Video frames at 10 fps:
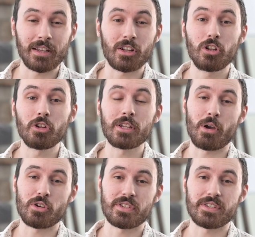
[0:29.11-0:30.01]
including
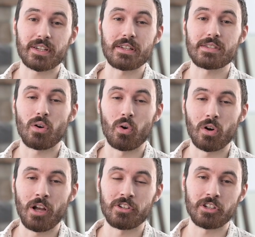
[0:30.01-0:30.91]
motion sickness
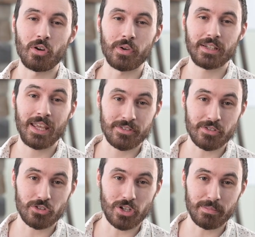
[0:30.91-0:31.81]
or undergoing
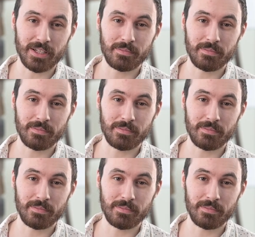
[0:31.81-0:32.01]
cancer treatment.